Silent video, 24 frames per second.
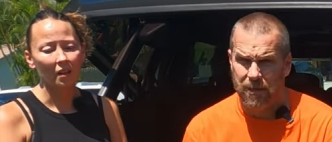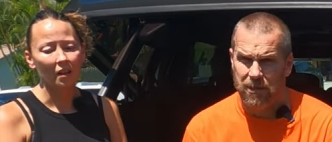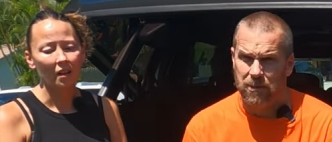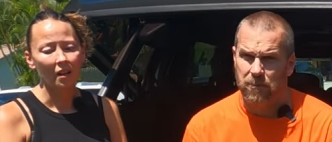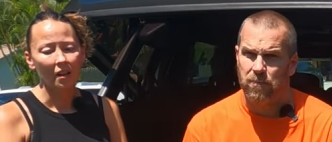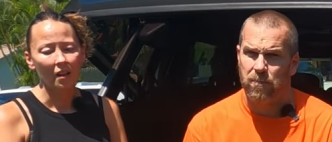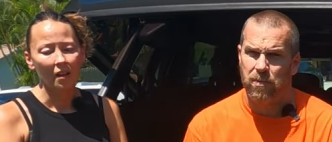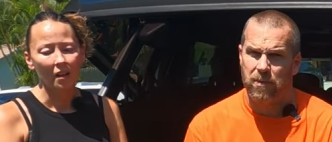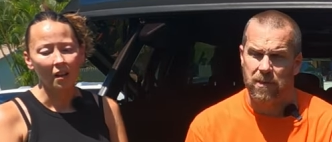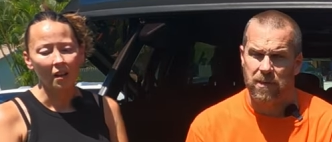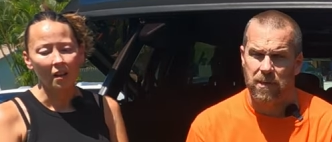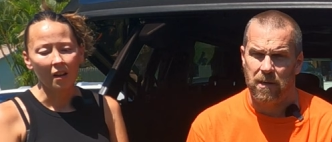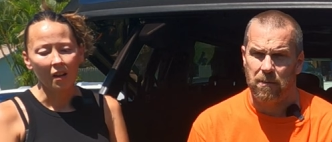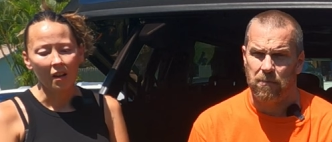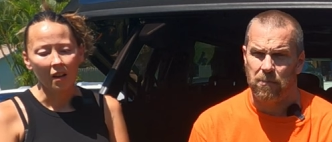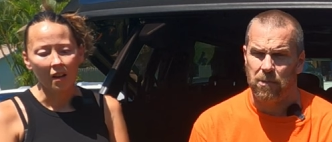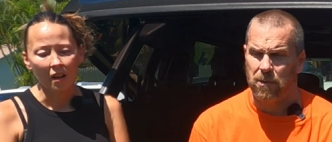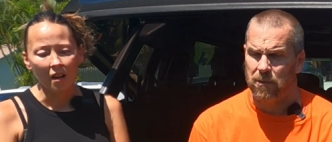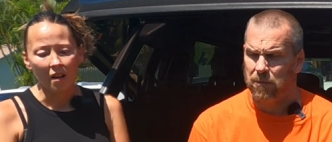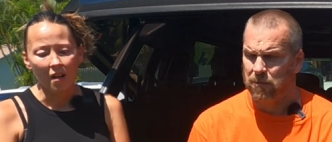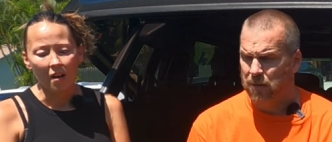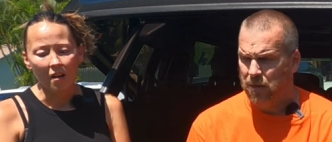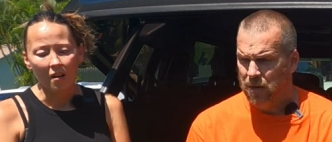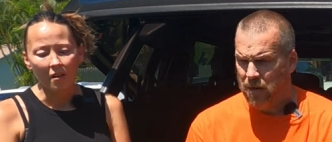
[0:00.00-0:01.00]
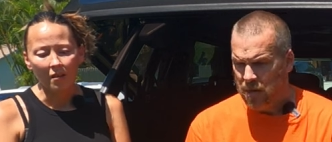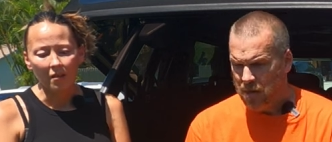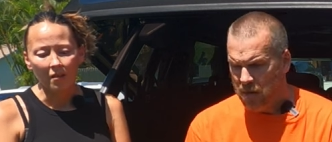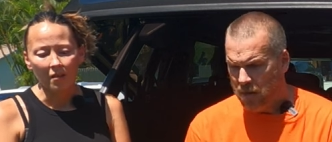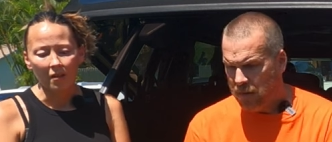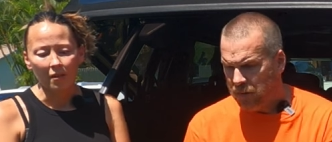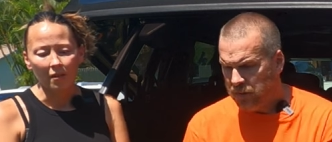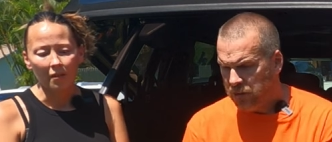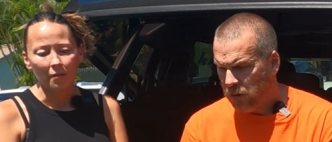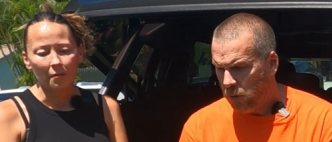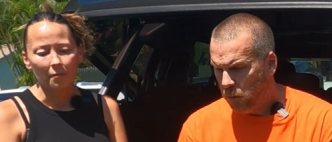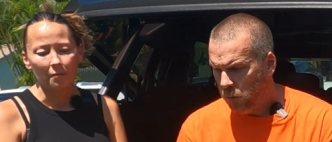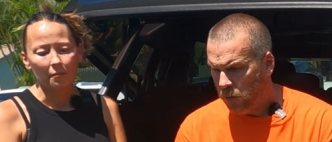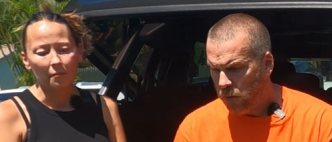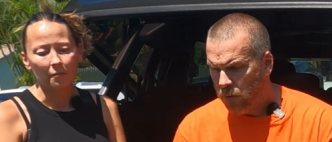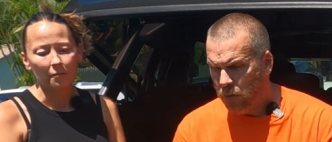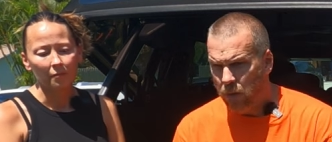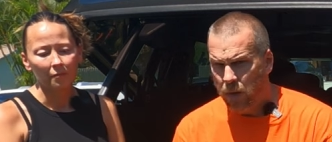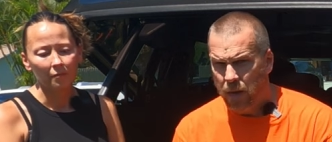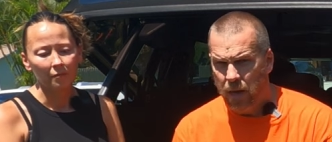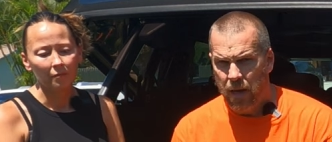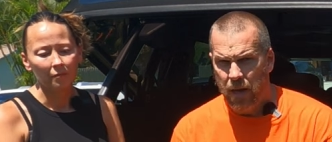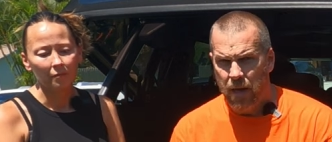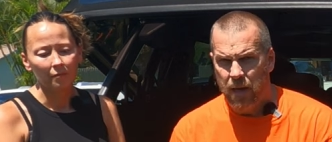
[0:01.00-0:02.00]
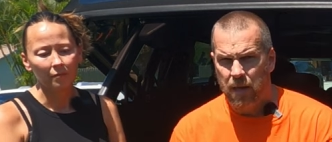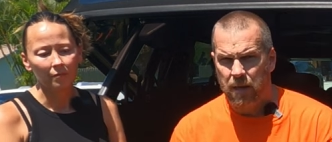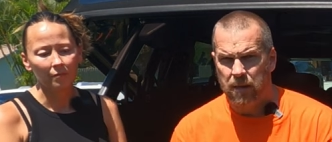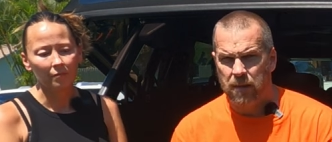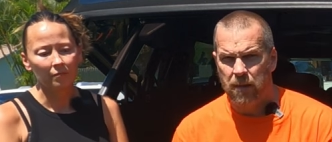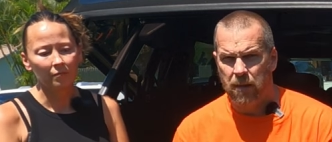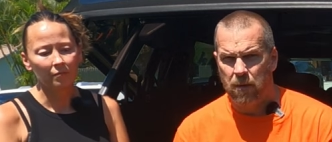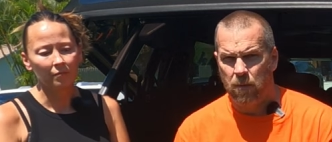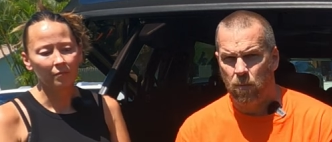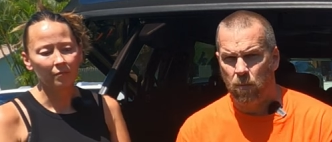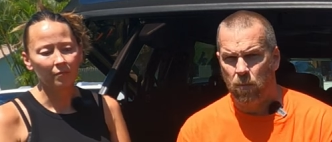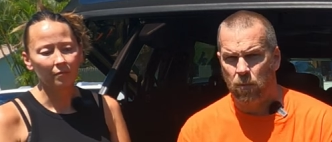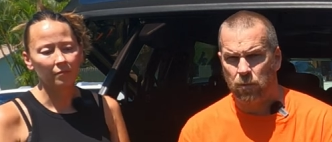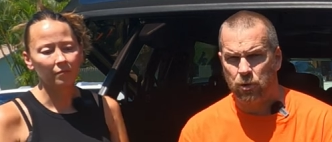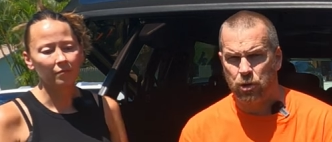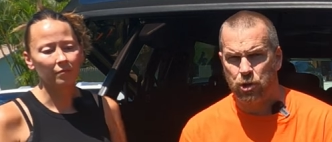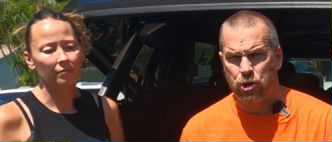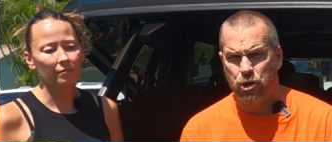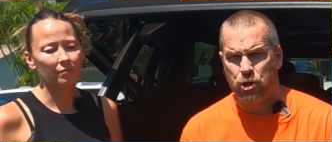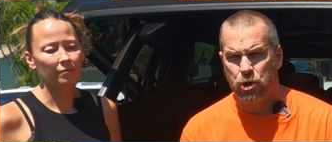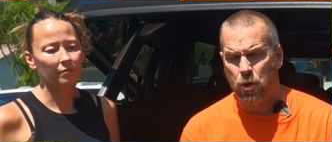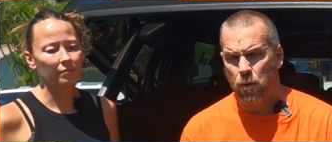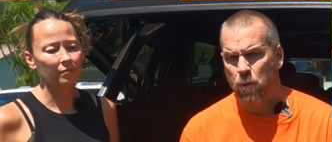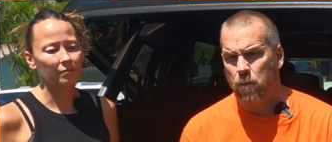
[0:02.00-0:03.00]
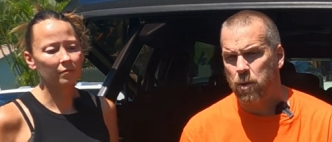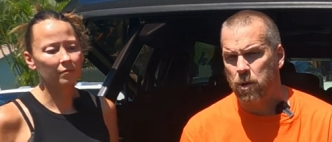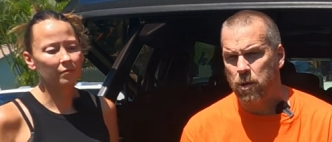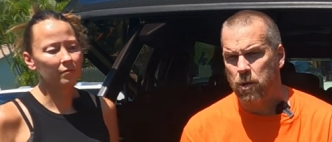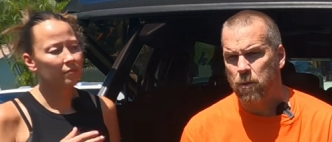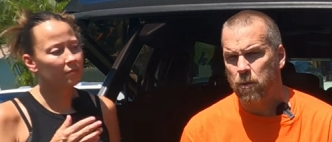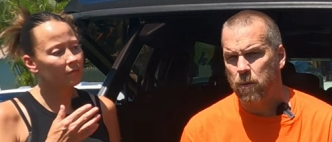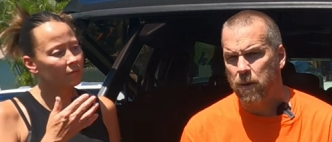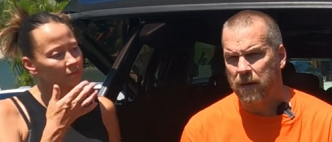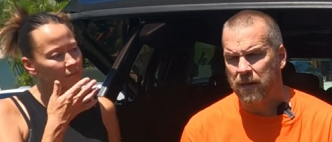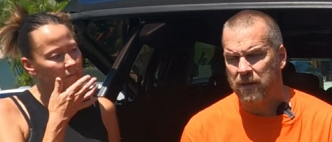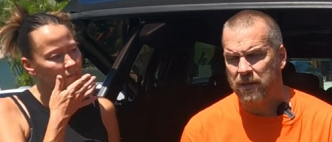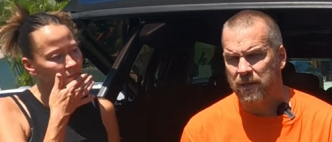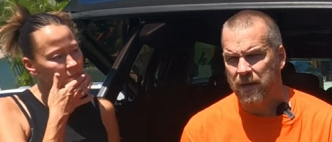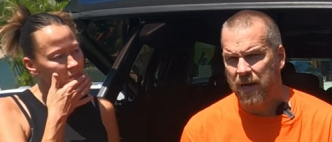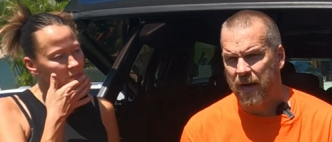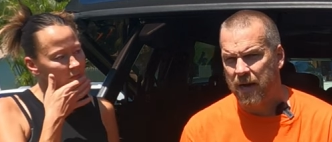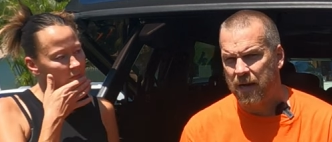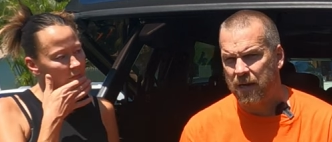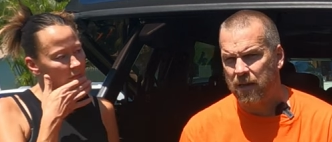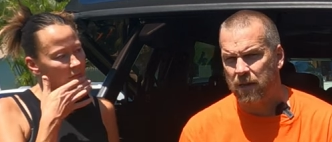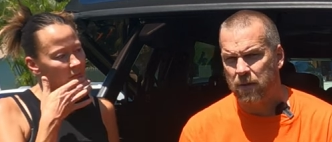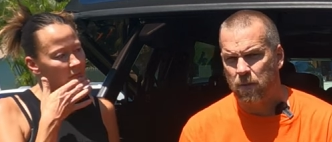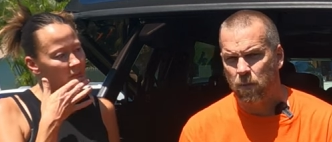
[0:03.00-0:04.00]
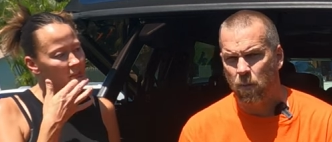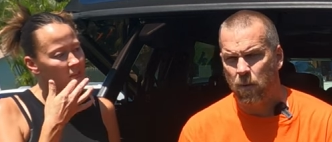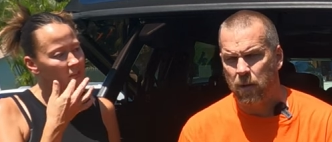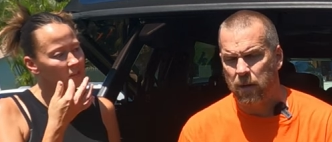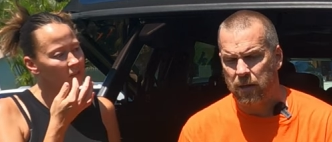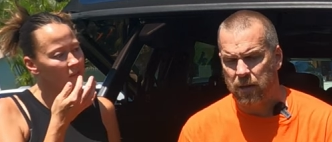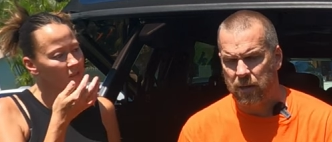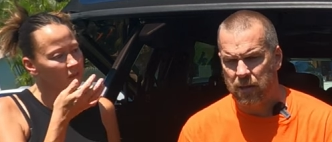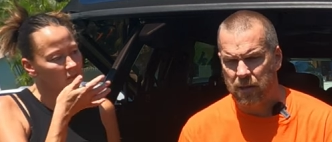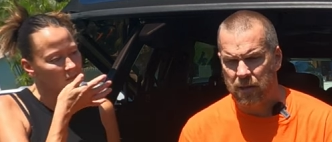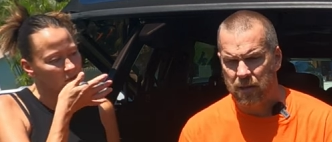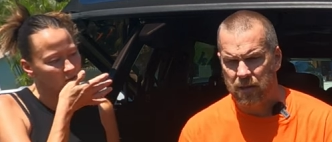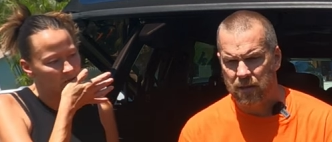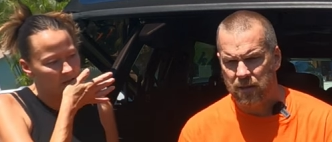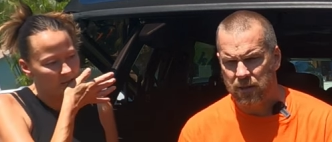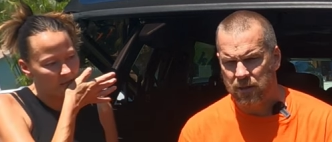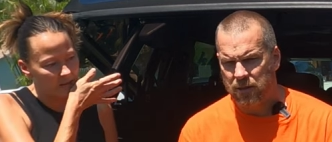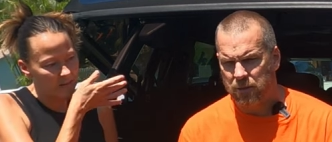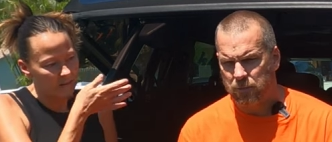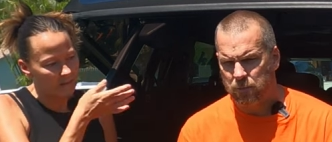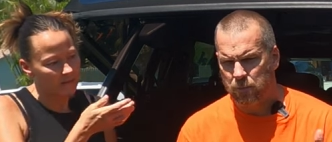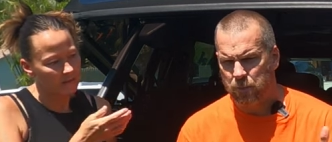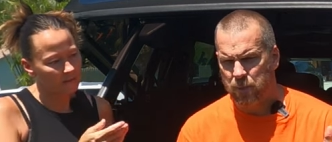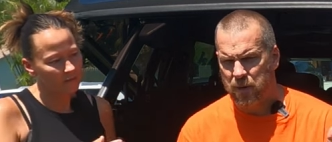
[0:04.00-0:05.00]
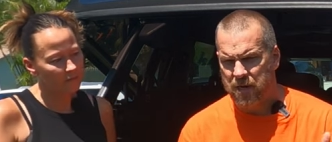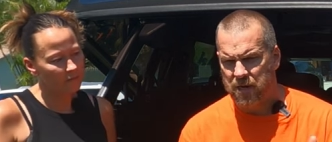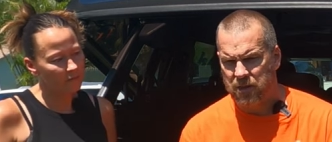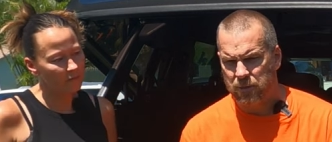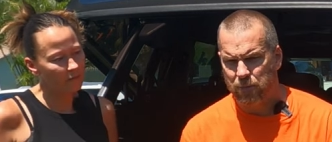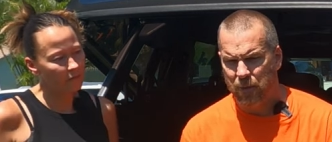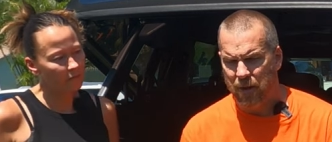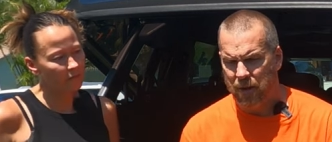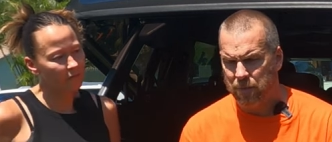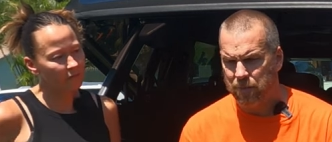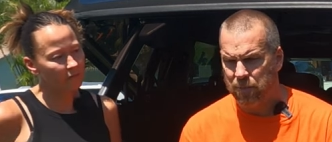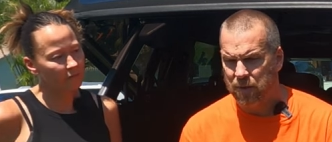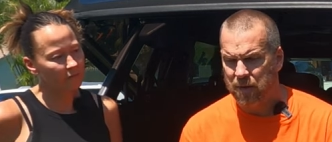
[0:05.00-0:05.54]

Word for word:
Speaker 1: that's pretty damn good. So we'll go ahead and we'll show you exactly what it is piece by